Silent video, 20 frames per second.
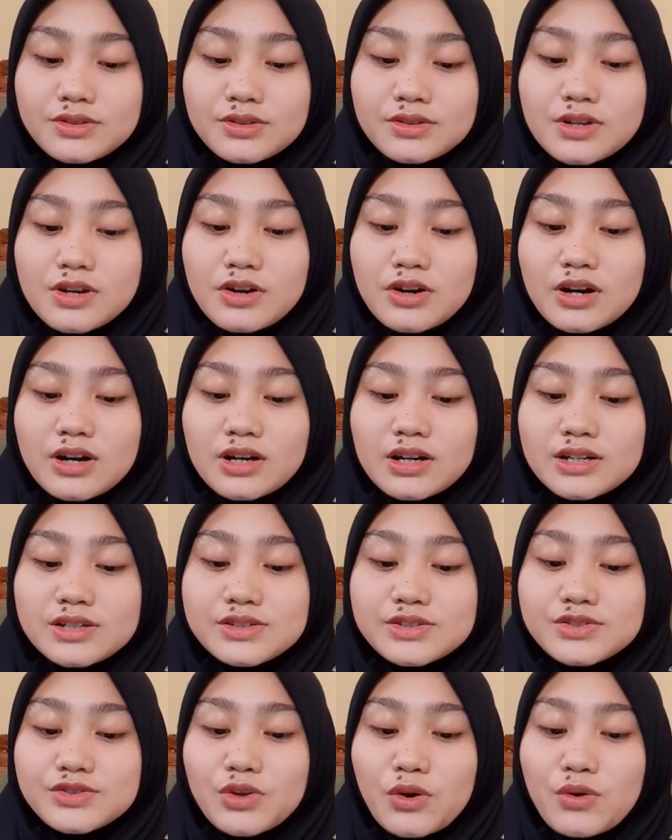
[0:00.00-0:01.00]
There are
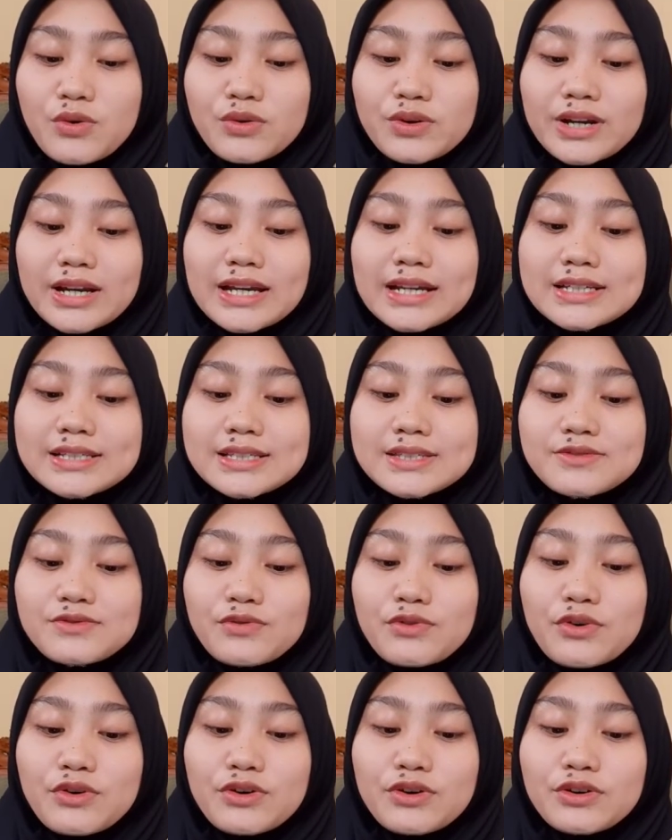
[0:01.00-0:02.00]
stories
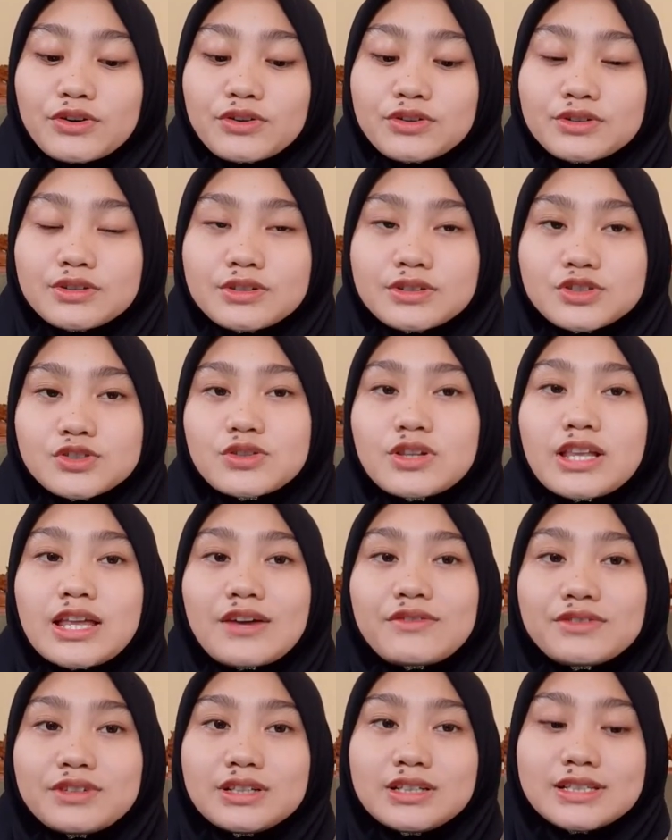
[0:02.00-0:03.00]
for two
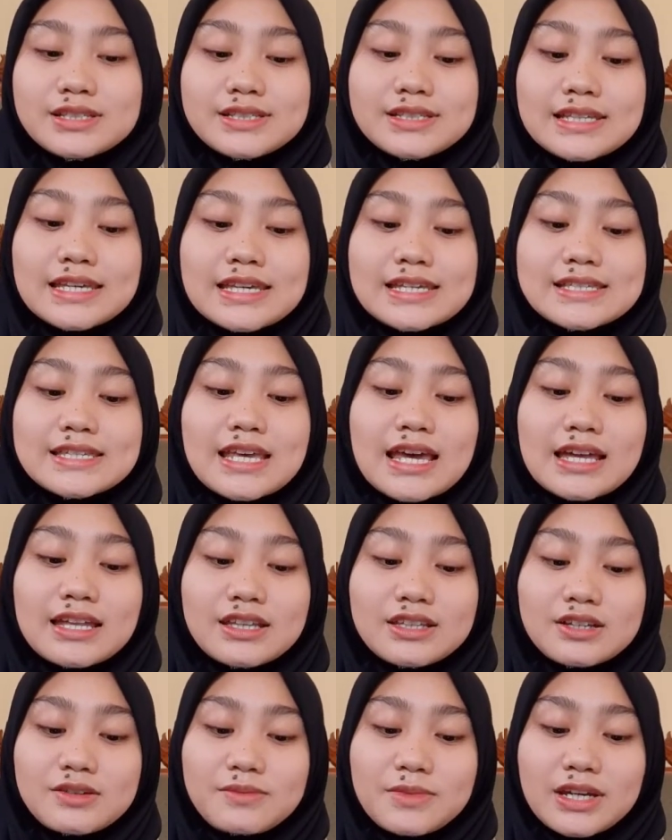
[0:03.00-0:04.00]
levels, easy
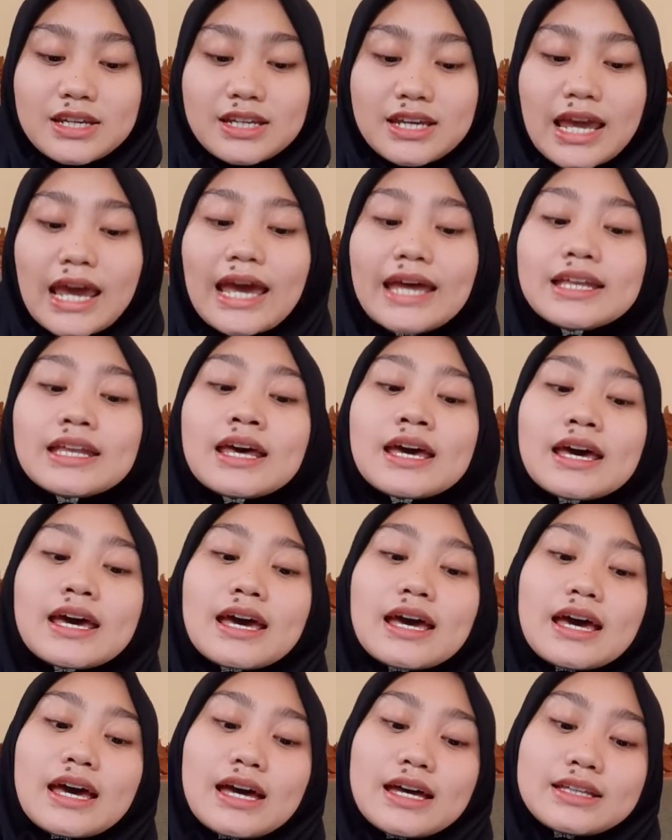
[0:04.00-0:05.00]
and intermediate,
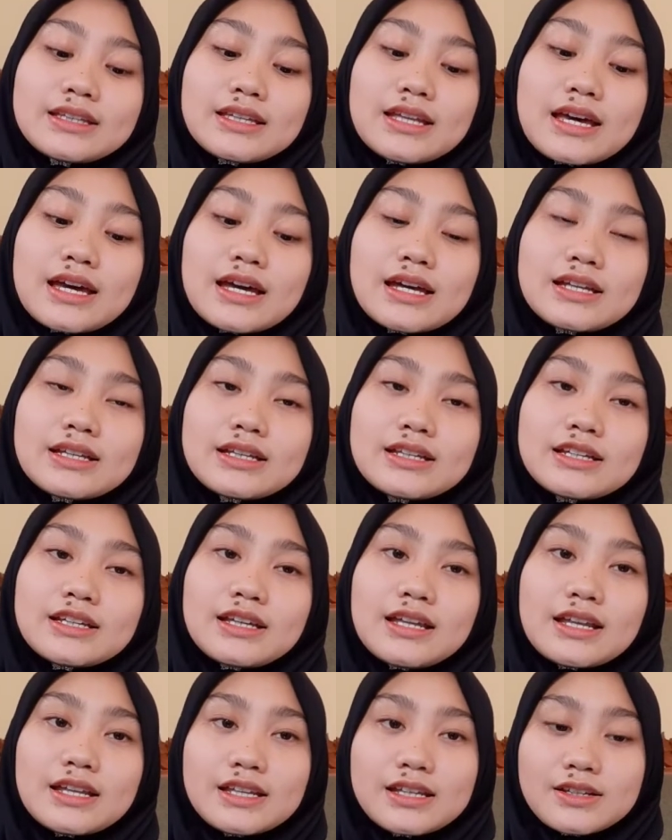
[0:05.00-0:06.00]
and
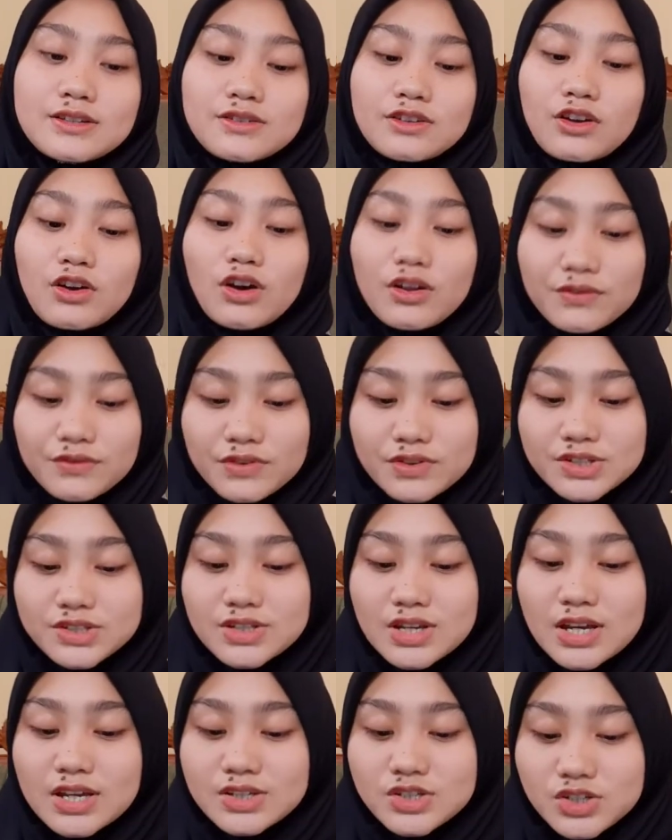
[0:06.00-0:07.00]
then
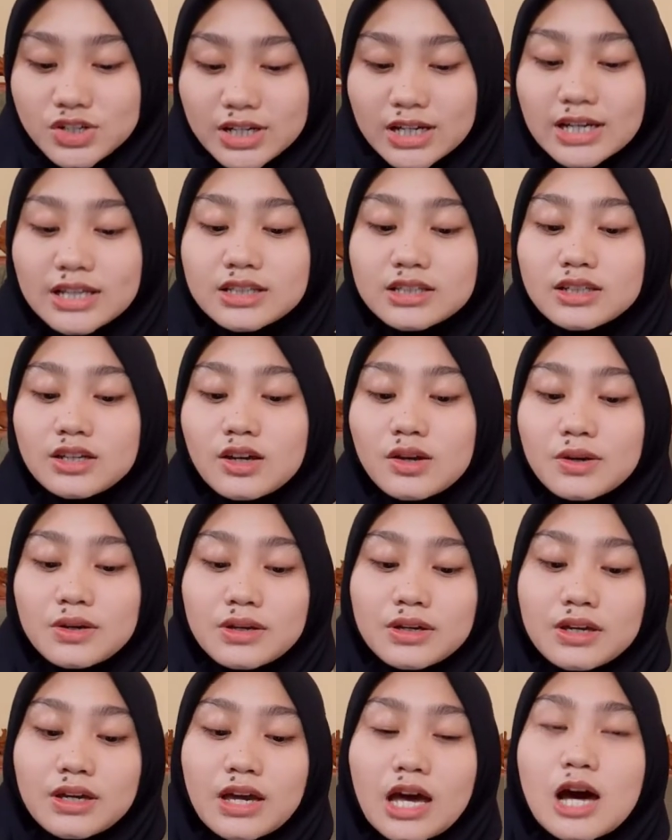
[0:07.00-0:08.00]
conversation,
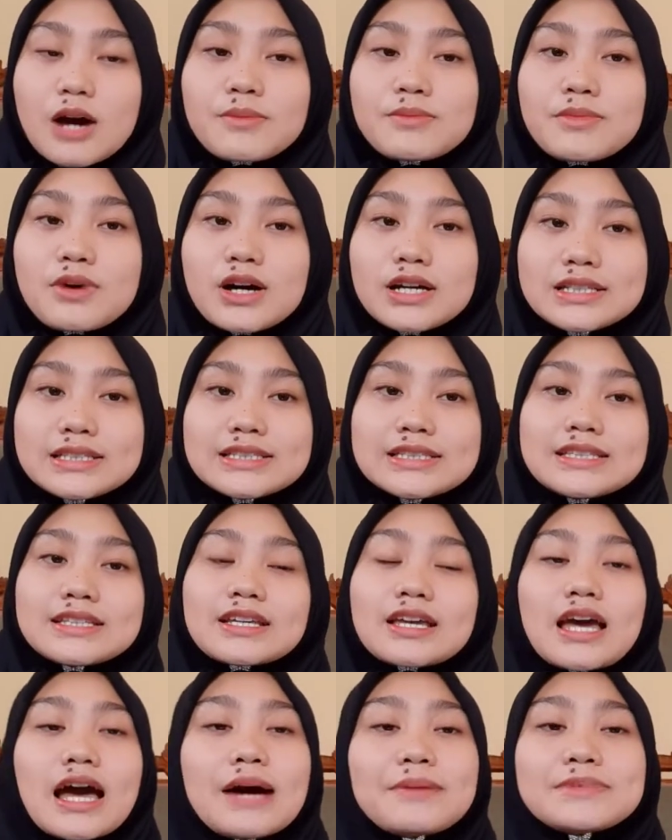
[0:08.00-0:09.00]
common
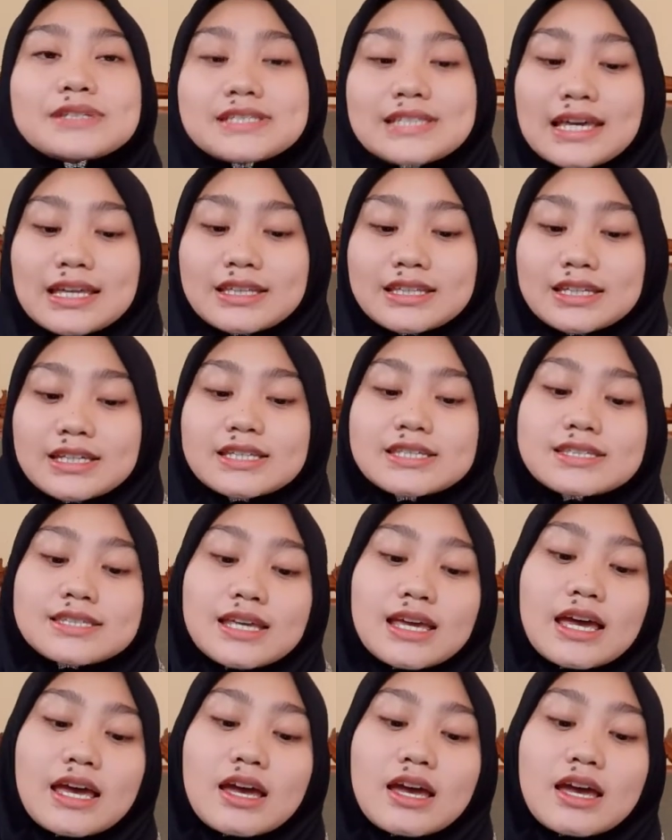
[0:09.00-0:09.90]
sentence,